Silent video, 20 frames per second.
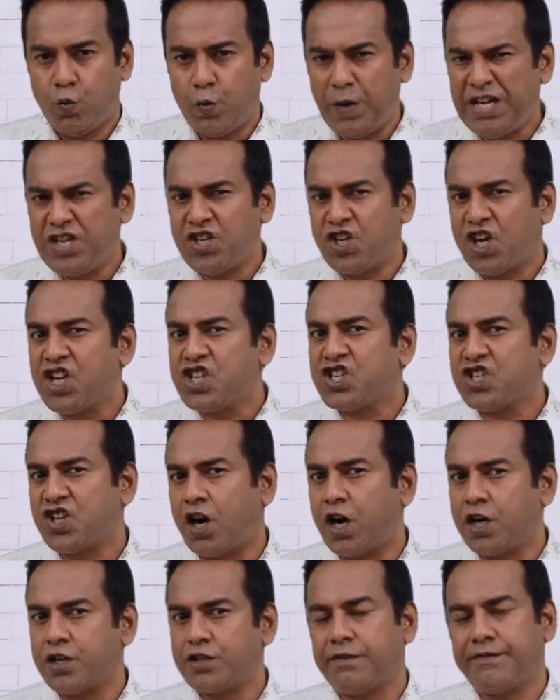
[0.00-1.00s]
We take
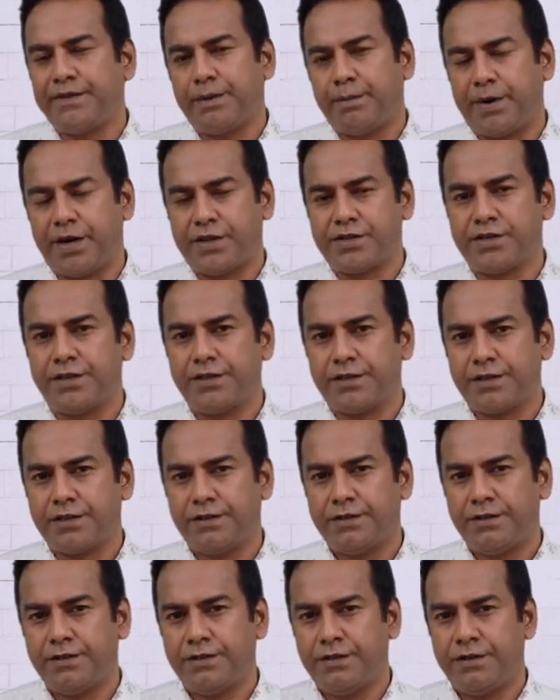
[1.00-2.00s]
charge of the present.
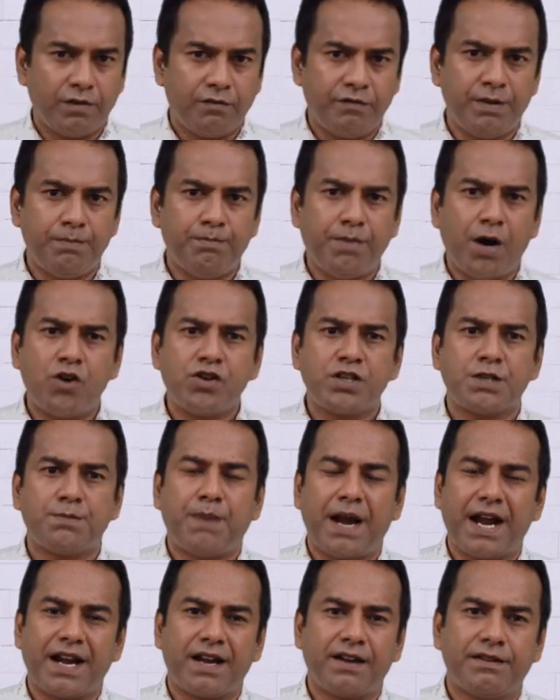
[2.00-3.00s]
We bounce
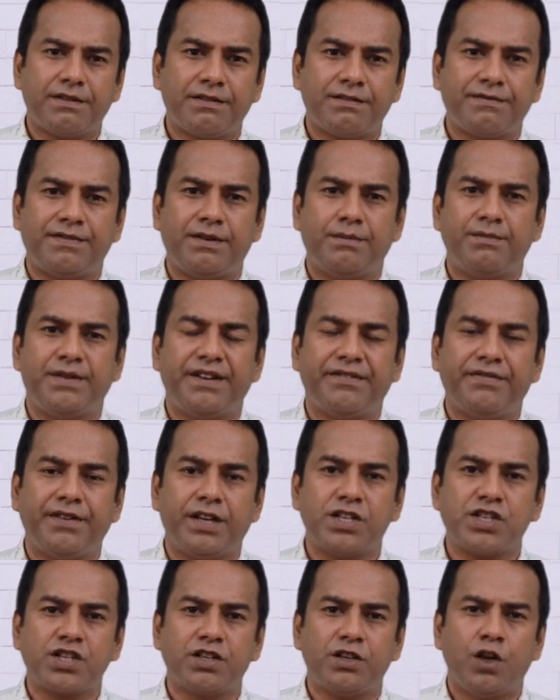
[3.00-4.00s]
back from
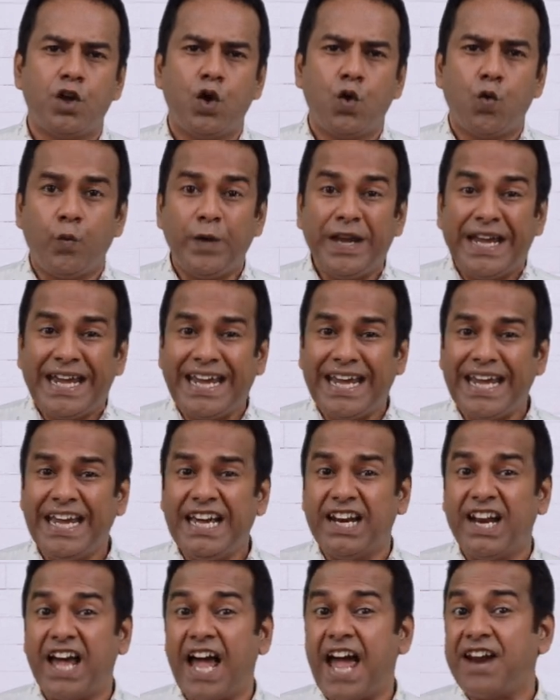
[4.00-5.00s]
defeats. We
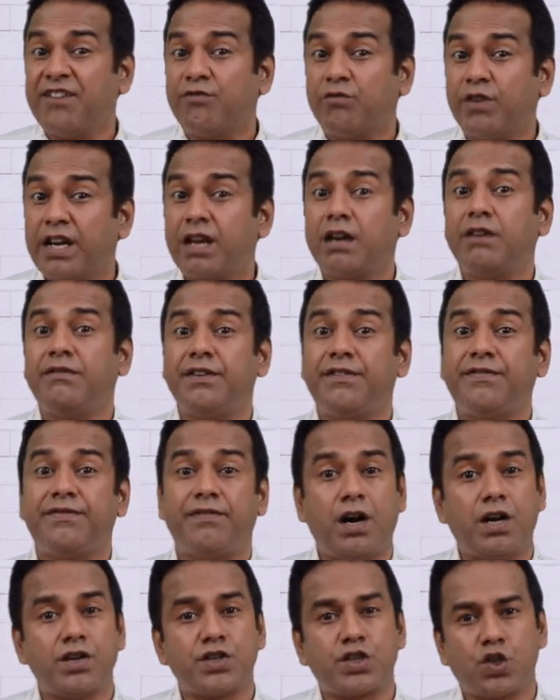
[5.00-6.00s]
heal and recover
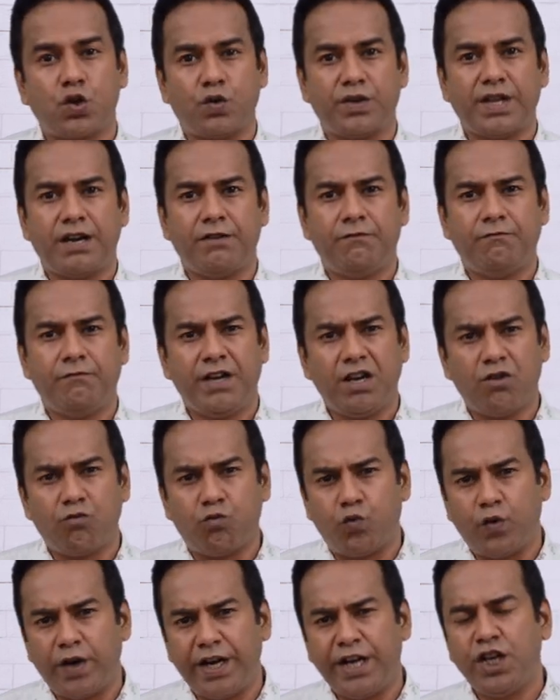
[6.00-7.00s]
fast so that we are
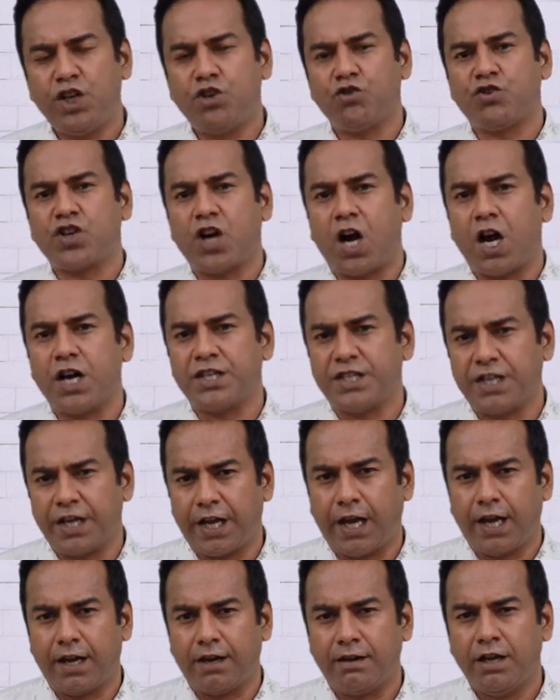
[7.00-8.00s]
ready to charge
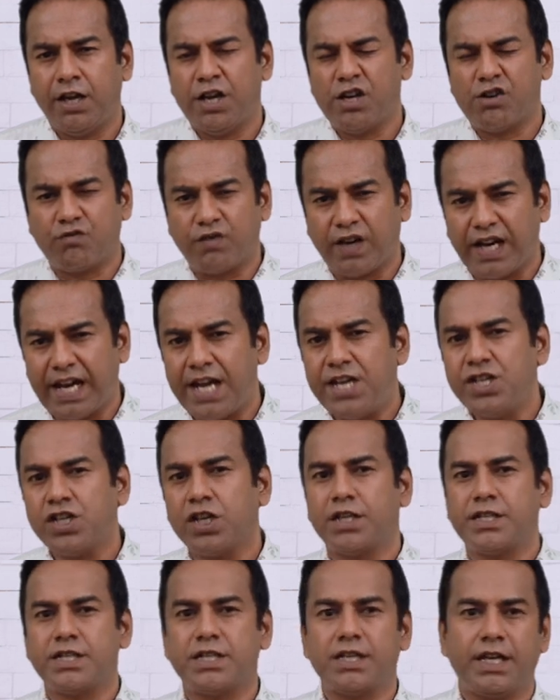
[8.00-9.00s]
again,
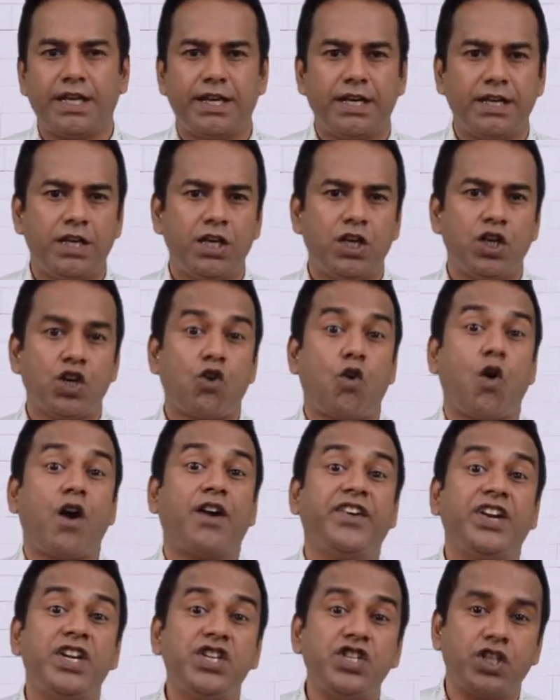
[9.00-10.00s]
relentlessly,
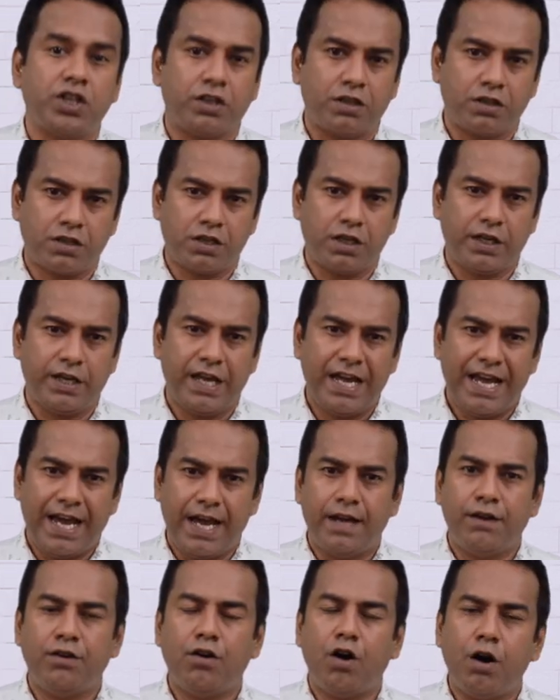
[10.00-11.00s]
courageously,
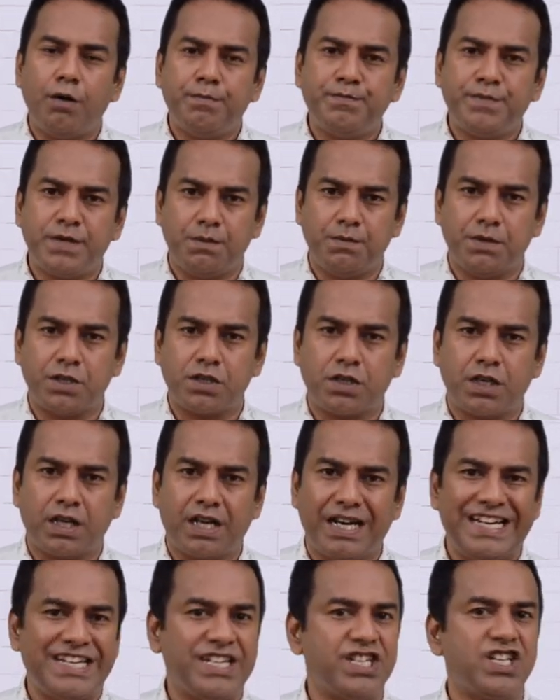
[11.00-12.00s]
and
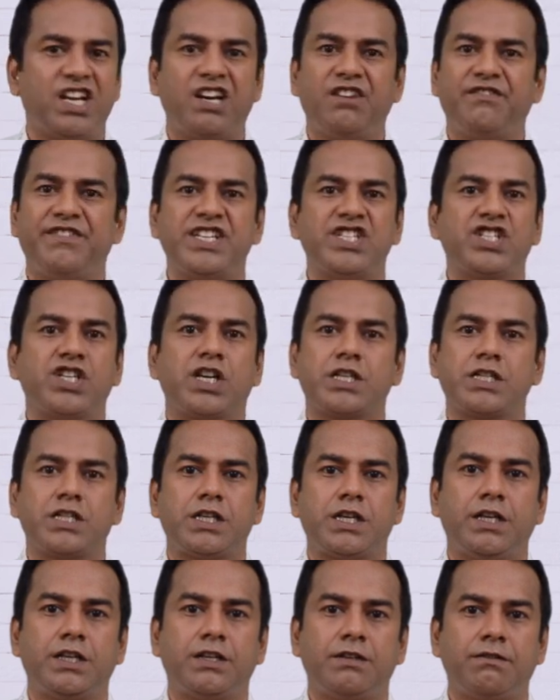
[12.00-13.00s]
optimistically till we
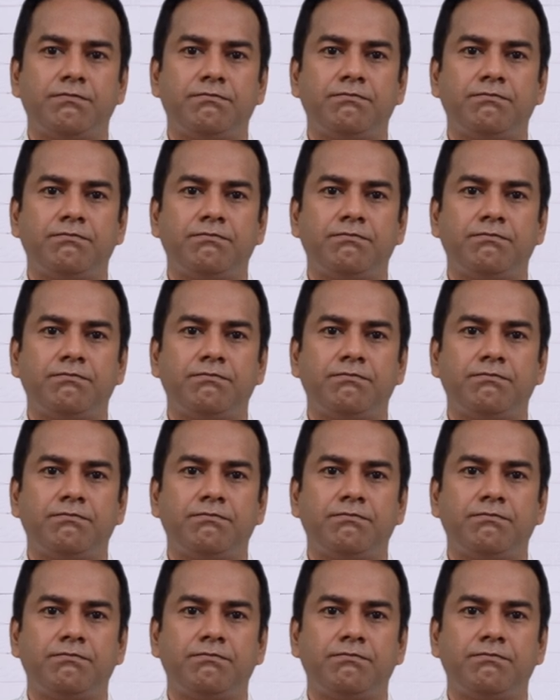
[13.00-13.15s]
succeed.